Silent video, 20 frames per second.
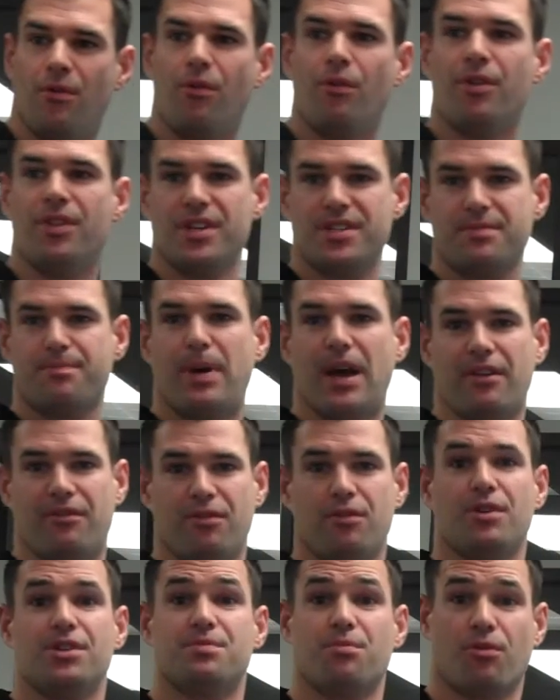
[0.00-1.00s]
Well, this pet
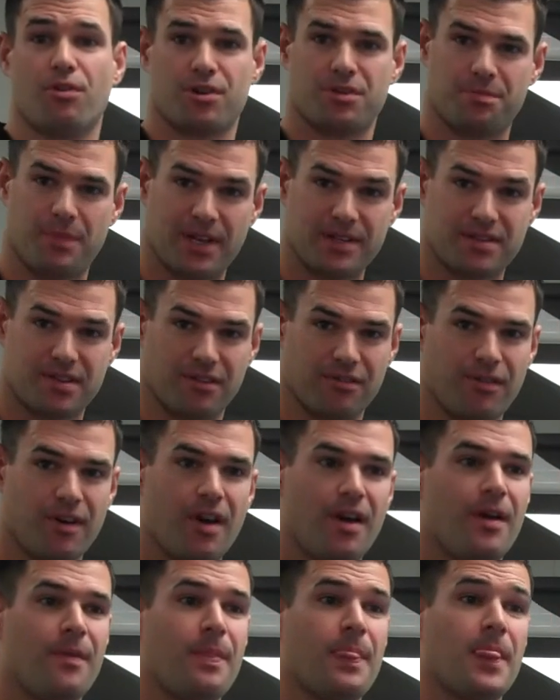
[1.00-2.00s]
food is more expensive,
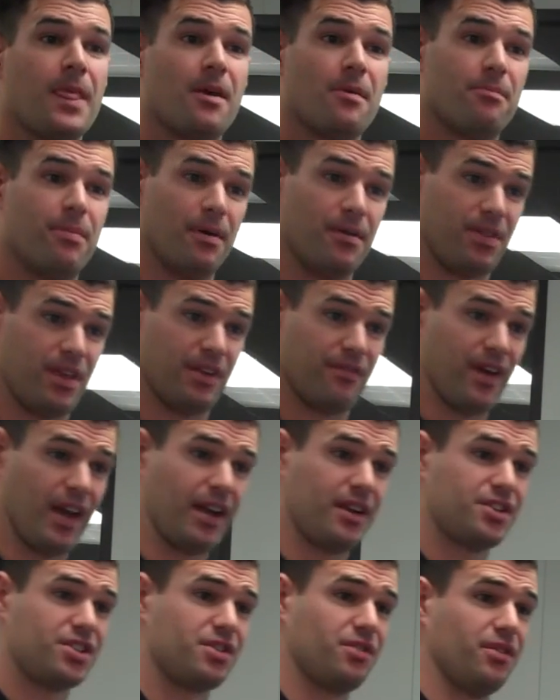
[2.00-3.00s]
but the
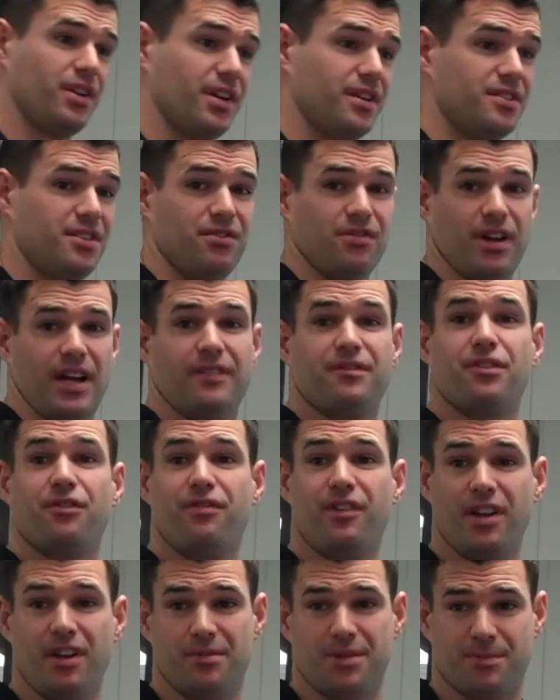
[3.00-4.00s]
advantage to it is you don't have to
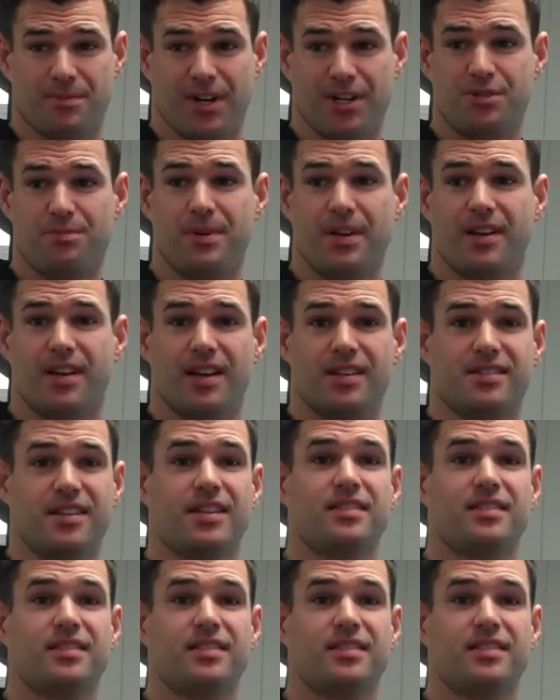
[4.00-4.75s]
feed them as much because